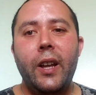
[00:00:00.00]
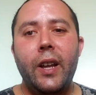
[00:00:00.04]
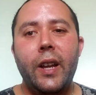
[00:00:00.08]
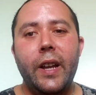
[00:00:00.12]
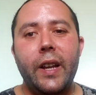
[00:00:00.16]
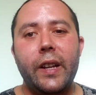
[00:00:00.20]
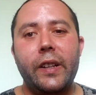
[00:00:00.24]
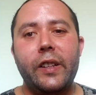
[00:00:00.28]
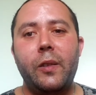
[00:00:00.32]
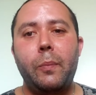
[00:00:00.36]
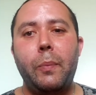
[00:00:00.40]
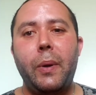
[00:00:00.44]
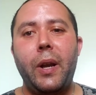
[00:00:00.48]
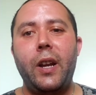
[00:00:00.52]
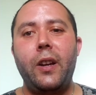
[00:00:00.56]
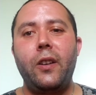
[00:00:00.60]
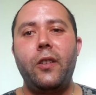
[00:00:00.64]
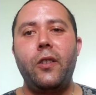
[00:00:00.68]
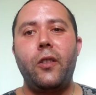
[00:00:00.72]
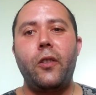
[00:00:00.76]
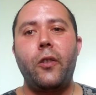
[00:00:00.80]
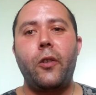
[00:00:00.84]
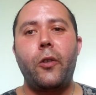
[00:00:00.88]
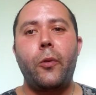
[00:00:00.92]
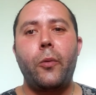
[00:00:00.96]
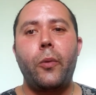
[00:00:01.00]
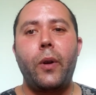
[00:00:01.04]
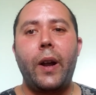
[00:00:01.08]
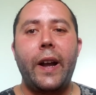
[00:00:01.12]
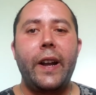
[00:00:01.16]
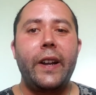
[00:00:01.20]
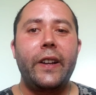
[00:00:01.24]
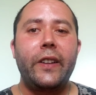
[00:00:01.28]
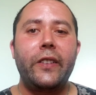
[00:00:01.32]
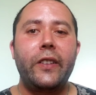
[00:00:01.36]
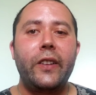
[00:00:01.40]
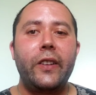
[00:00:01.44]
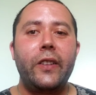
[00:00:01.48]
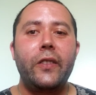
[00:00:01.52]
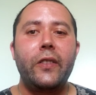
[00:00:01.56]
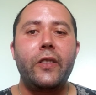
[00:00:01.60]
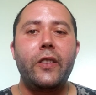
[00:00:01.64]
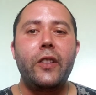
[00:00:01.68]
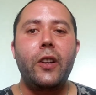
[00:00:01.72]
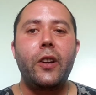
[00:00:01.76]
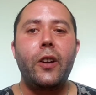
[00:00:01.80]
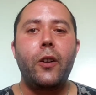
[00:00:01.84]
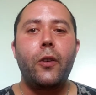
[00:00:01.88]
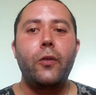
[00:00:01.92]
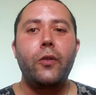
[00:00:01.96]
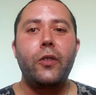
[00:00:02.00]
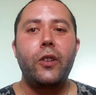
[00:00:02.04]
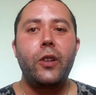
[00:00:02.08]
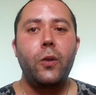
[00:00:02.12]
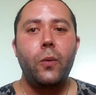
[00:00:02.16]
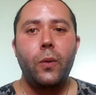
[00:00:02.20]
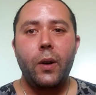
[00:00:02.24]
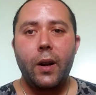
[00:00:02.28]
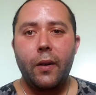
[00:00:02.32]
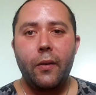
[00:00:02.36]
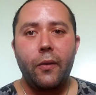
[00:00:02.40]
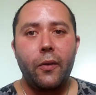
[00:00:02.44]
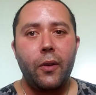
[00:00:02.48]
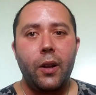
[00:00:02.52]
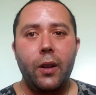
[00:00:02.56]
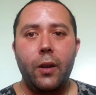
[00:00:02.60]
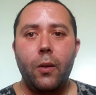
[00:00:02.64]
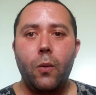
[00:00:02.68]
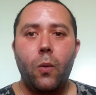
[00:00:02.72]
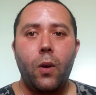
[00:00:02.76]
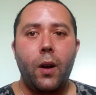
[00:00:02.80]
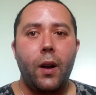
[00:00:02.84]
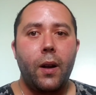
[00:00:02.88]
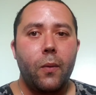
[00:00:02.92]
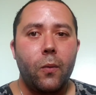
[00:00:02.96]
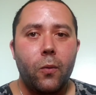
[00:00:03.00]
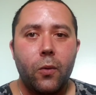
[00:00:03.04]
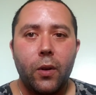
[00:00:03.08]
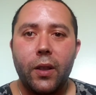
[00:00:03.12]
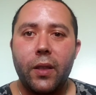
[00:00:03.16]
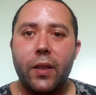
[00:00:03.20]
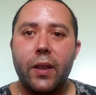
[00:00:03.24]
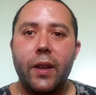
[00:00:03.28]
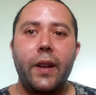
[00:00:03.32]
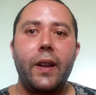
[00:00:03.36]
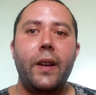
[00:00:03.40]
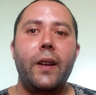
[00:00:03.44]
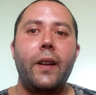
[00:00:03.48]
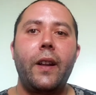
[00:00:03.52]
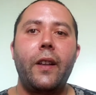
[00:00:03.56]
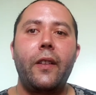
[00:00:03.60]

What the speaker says: expand your horizons, do whatever you want with it